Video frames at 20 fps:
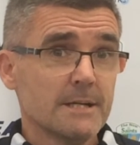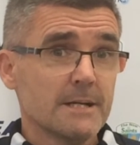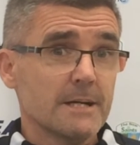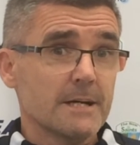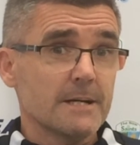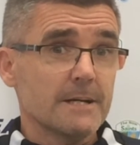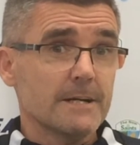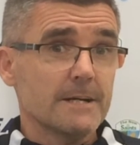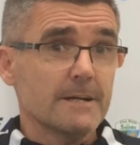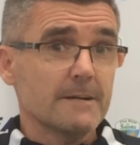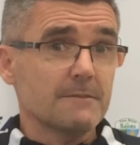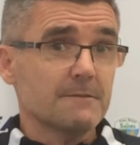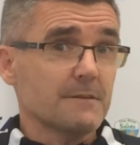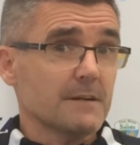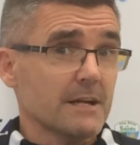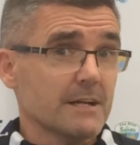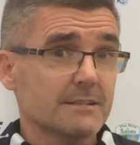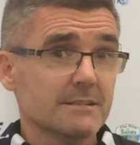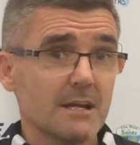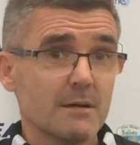For
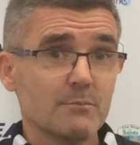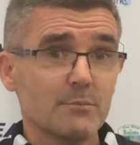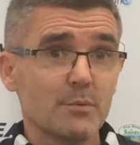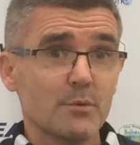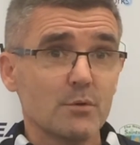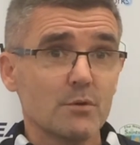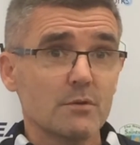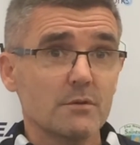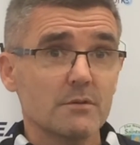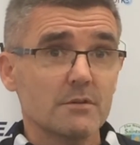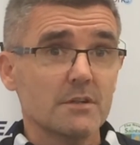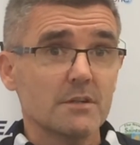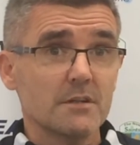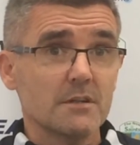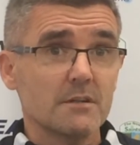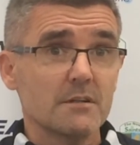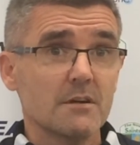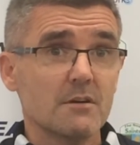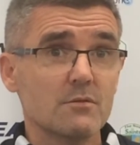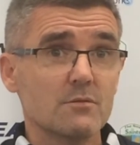example,
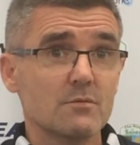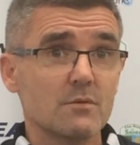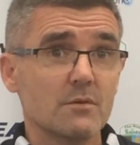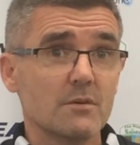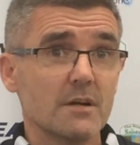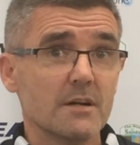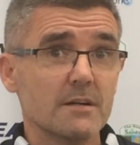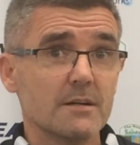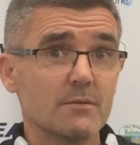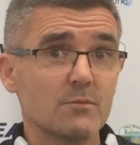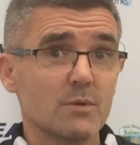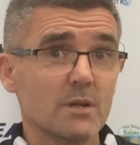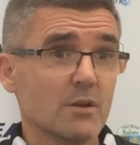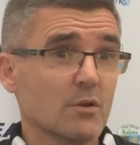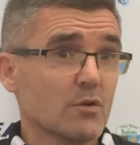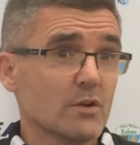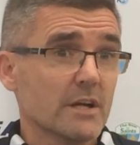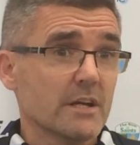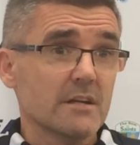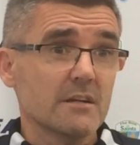you know, we're
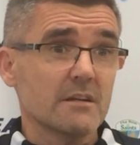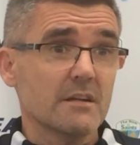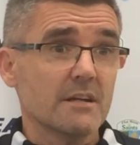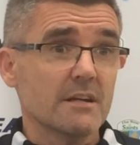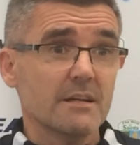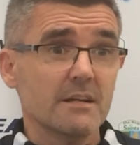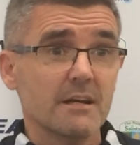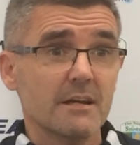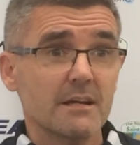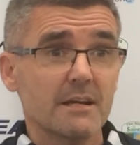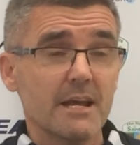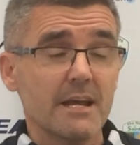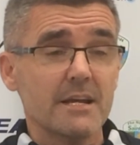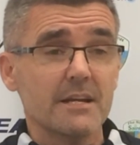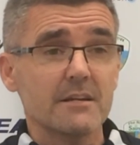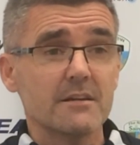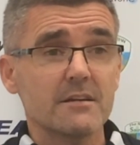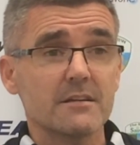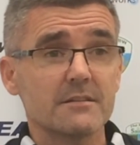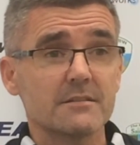looking
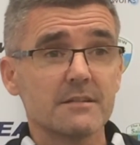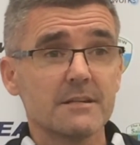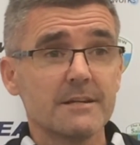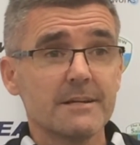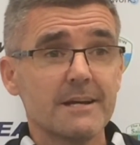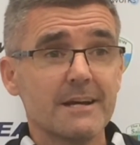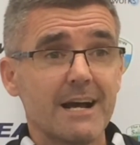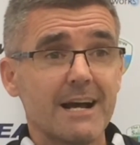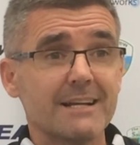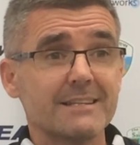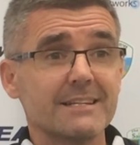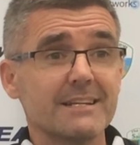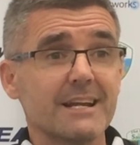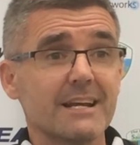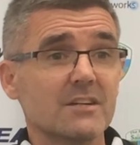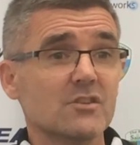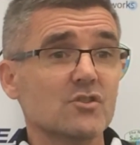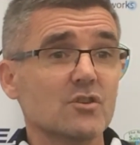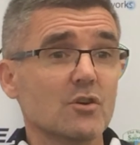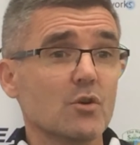again at adding
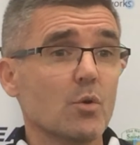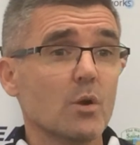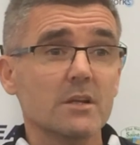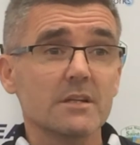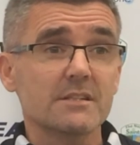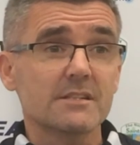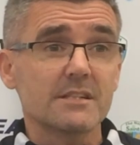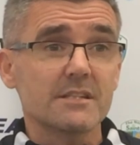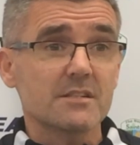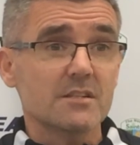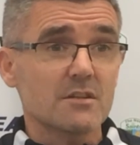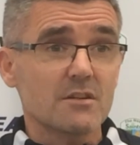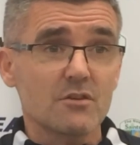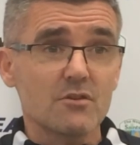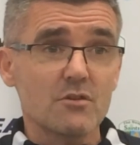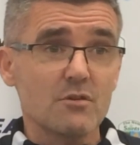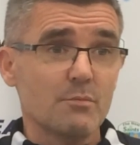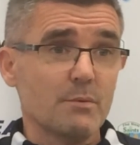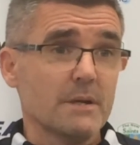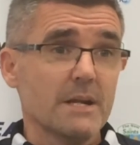extra quality to the
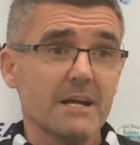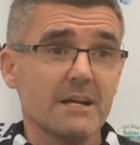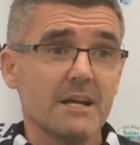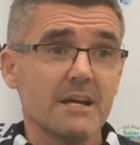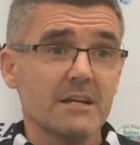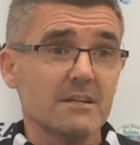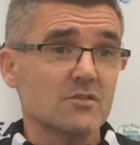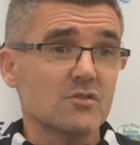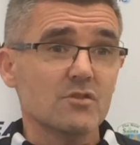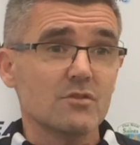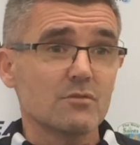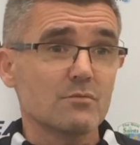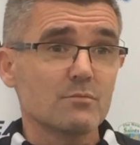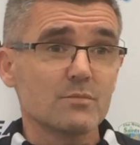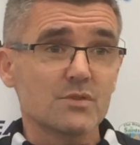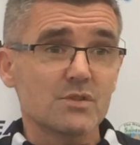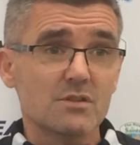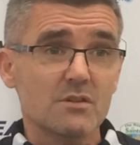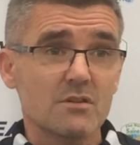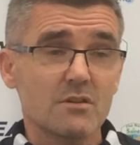group and extra
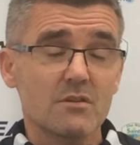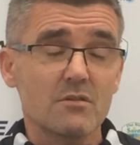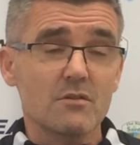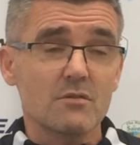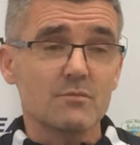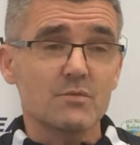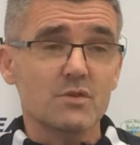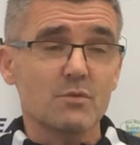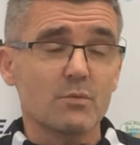numbers to the group.